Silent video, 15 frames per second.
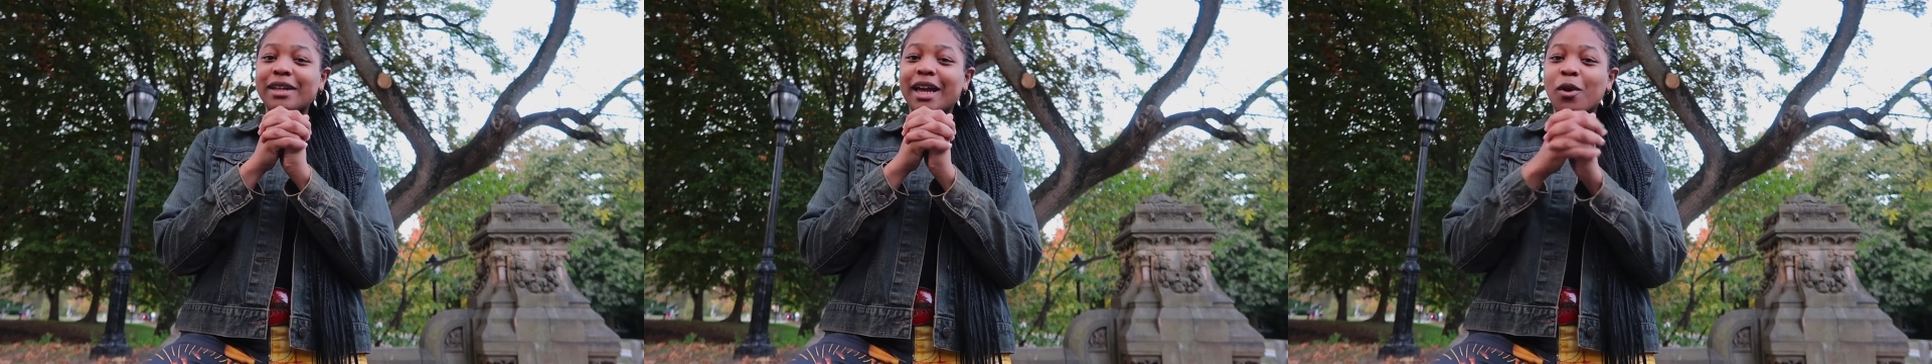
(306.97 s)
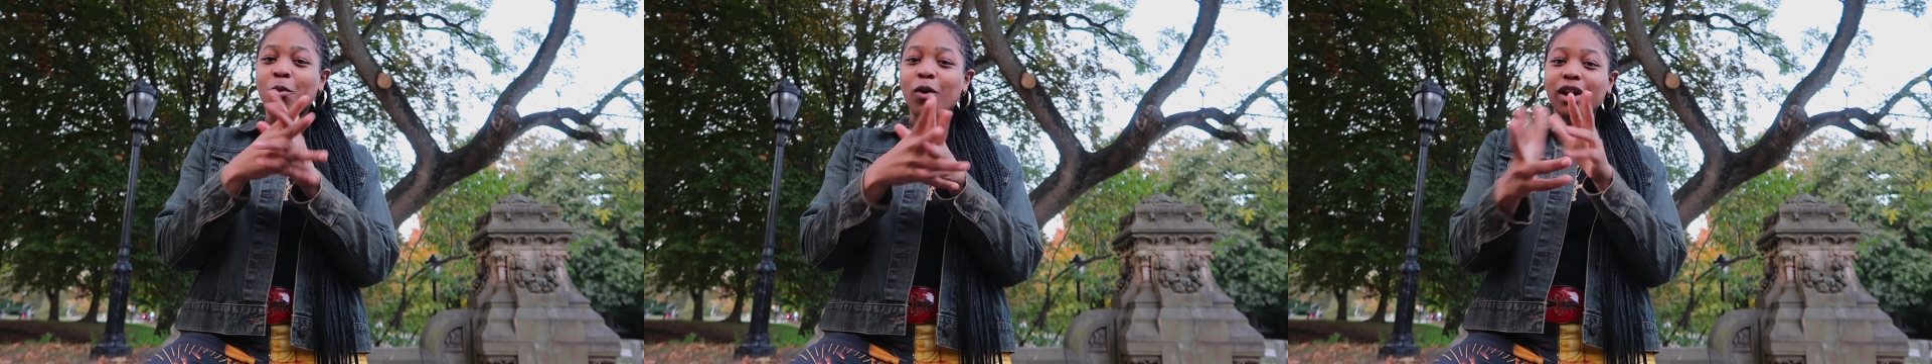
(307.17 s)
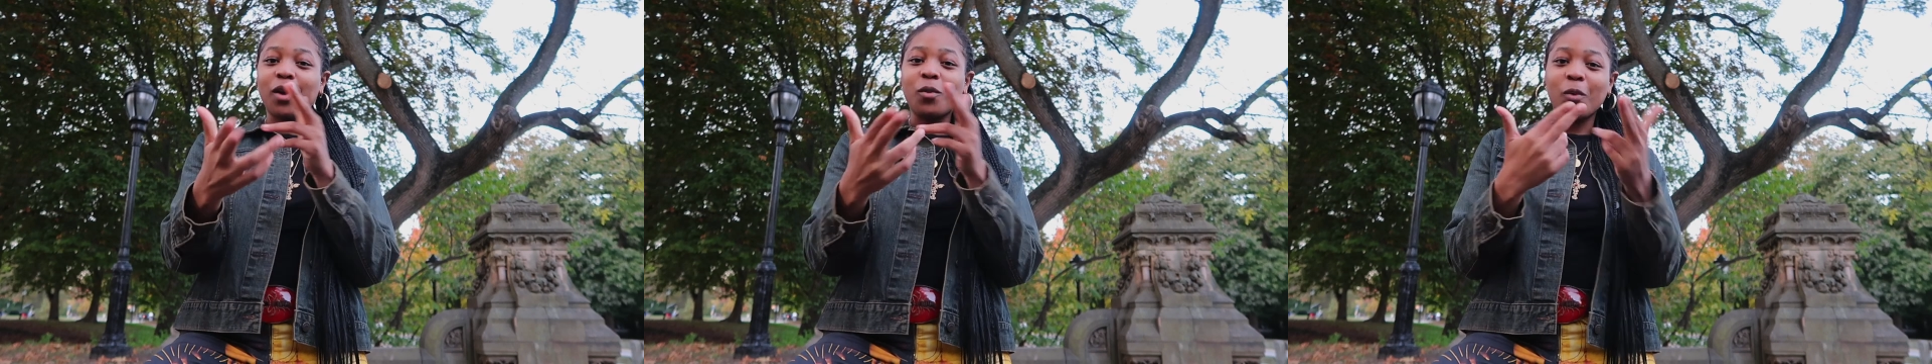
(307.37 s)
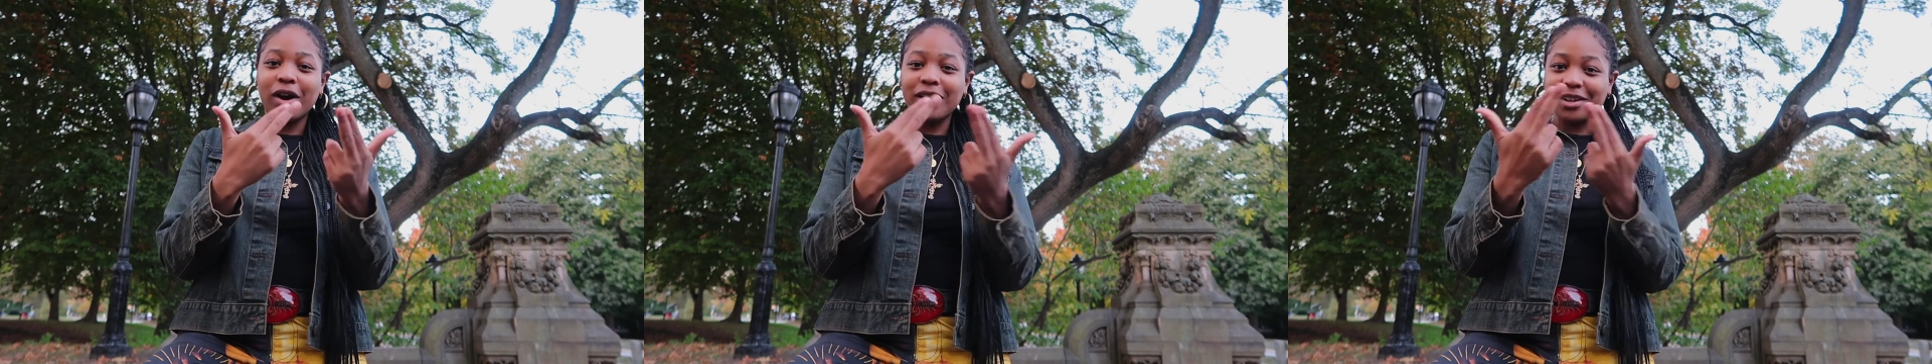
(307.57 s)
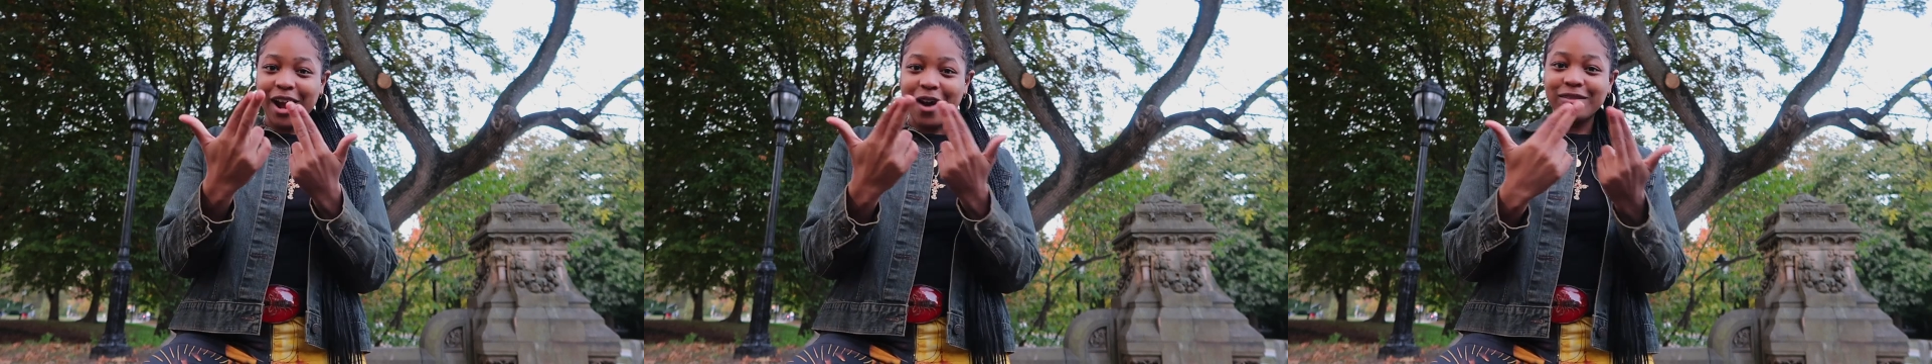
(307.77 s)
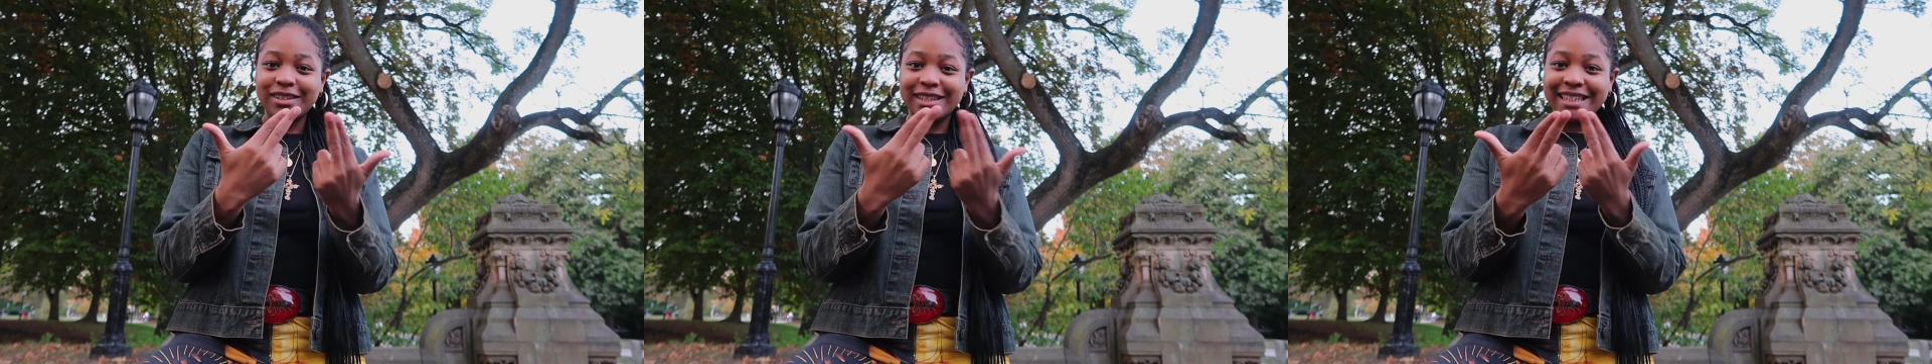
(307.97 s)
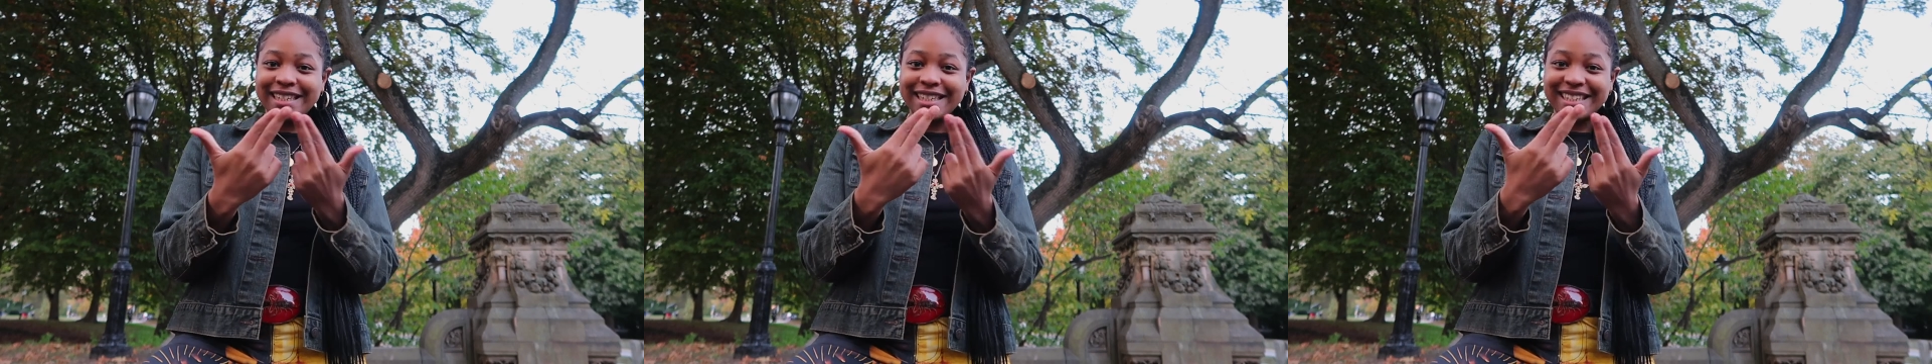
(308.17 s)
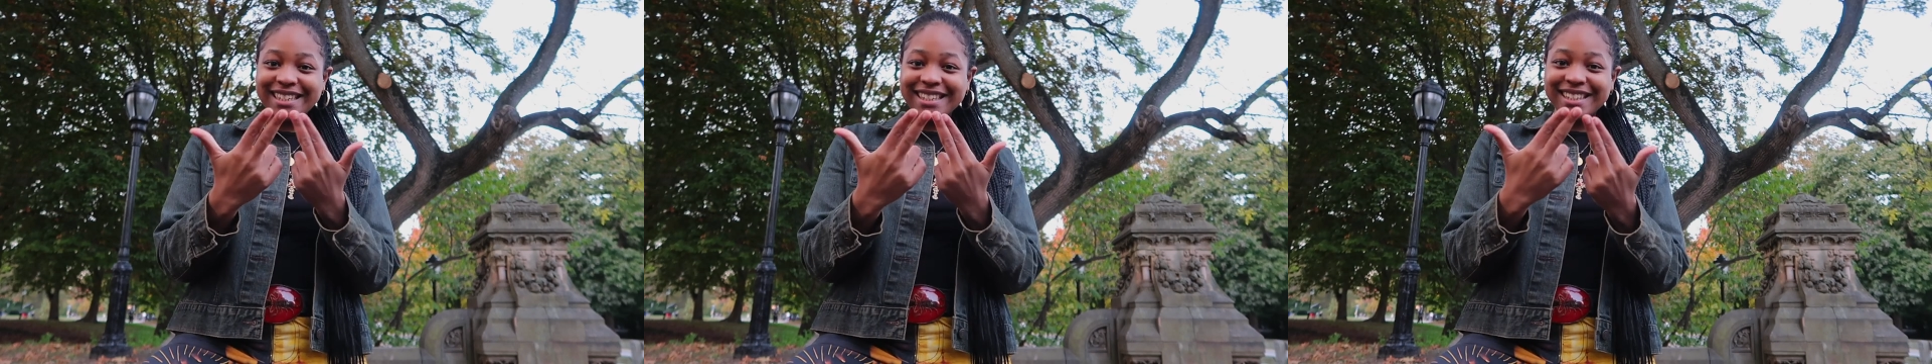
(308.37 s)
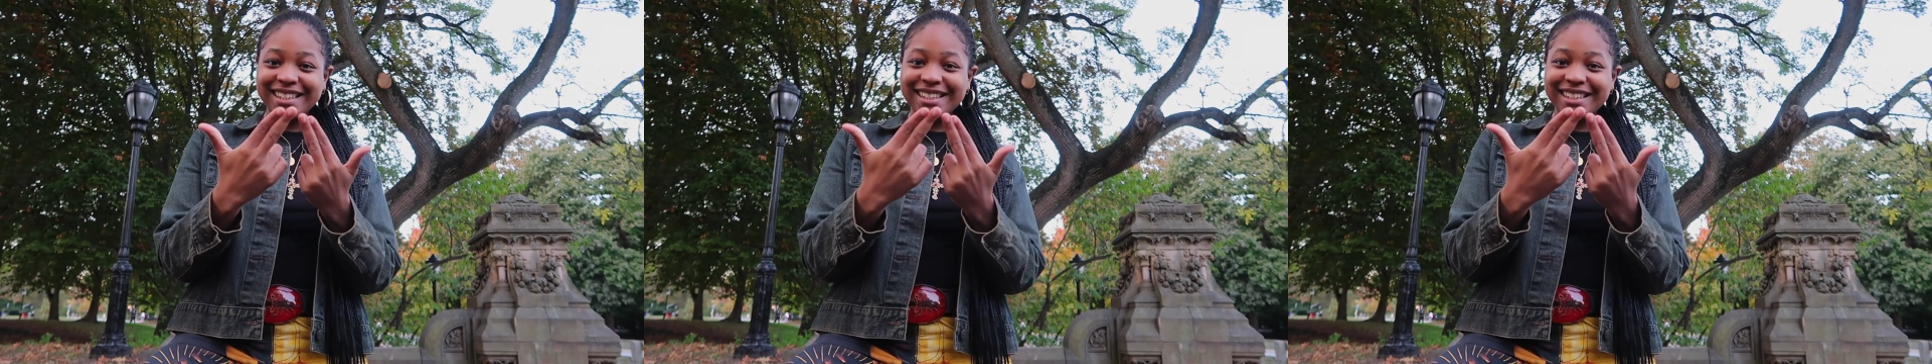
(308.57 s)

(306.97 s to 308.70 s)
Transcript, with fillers: Like one-on-one conversations,